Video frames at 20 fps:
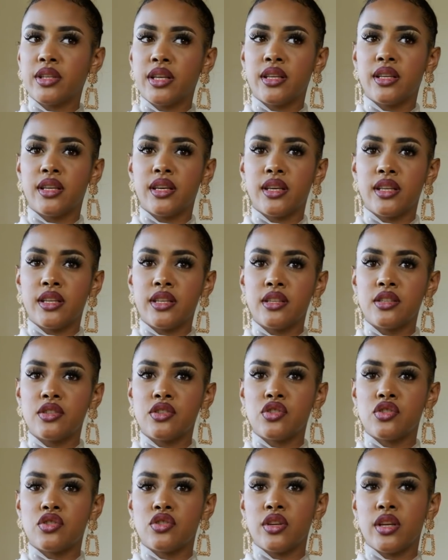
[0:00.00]
in the
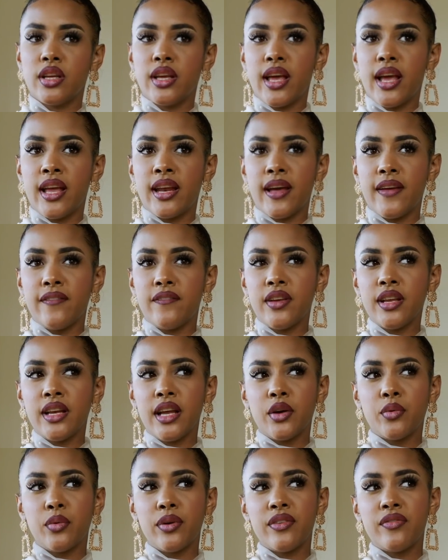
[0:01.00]
industry, and I feel
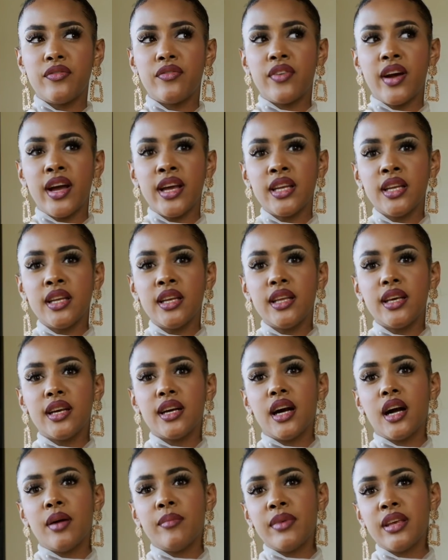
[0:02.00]
like we're finally
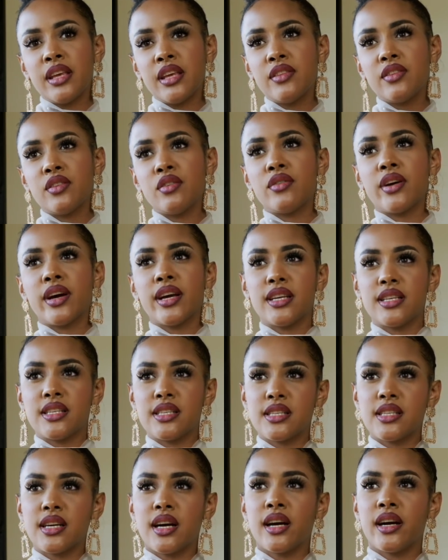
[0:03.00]
coming in the right
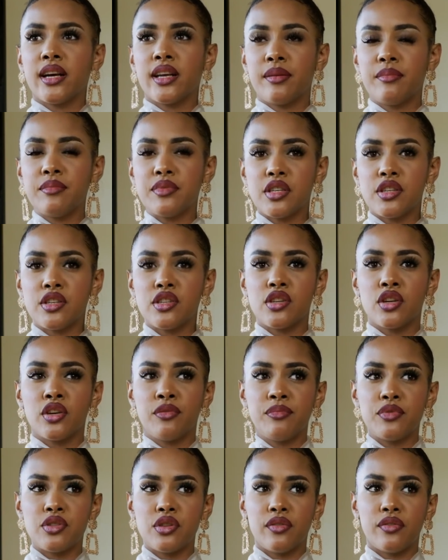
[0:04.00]
times in
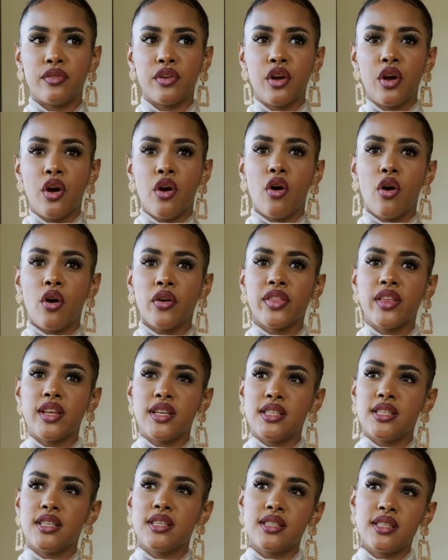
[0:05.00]
terms of
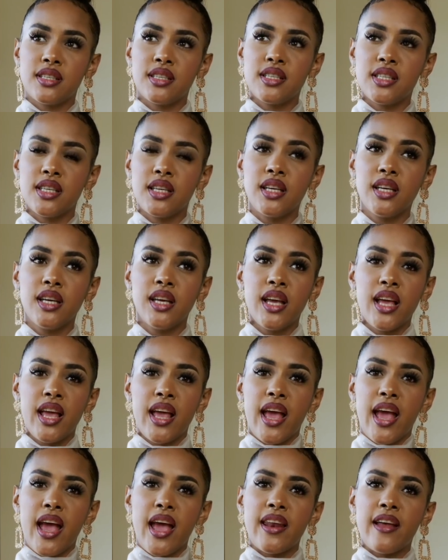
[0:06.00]
authenticity.
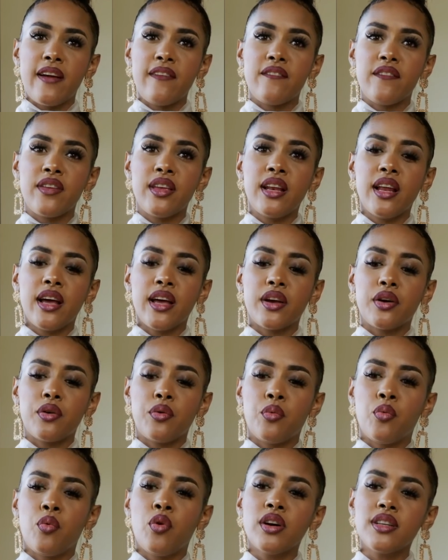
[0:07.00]
And I feel like
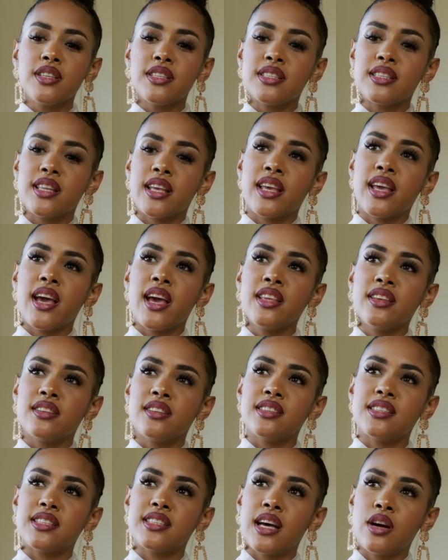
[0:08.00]
what's the Kenyan
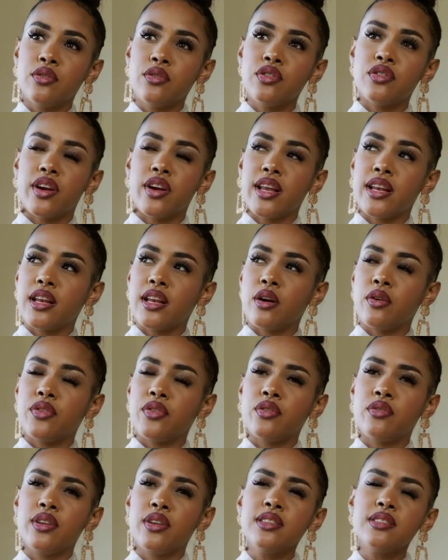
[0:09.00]
sound right now?
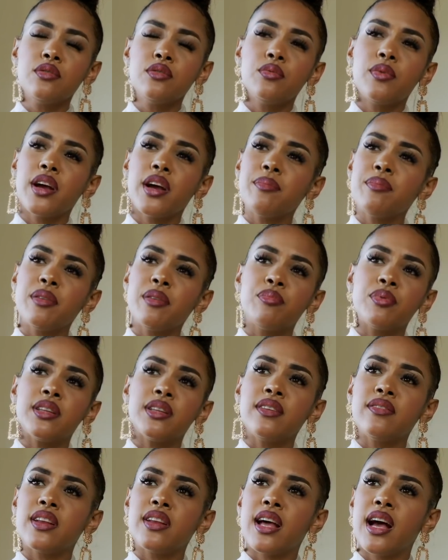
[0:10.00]
The reason why people
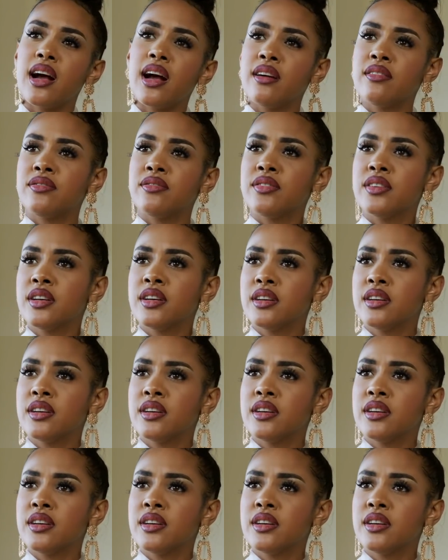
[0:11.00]
even have